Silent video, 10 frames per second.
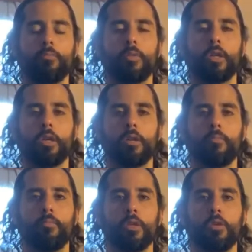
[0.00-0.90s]
but
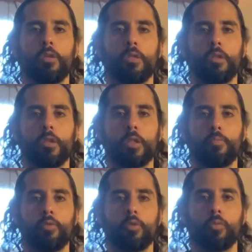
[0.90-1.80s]
you can still
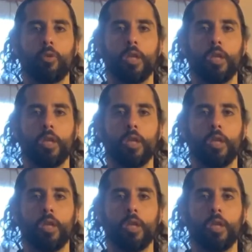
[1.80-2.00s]
explore what